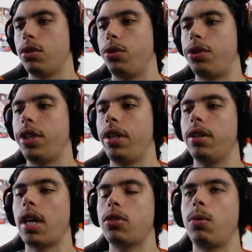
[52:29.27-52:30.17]
So you see,
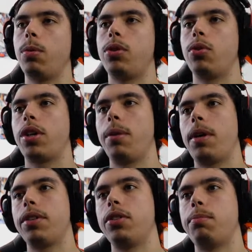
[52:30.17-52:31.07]
that's what we're talking
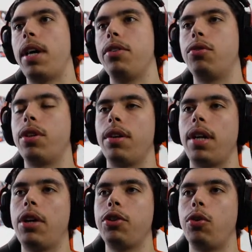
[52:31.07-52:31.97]
about, this bad drawdown.
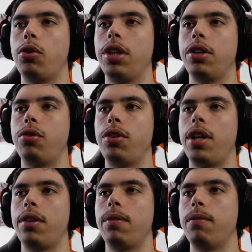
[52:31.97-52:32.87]
Now you're holding
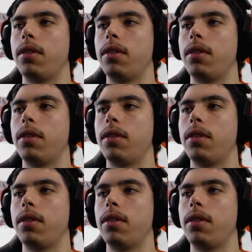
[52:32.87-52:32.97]
drawdown.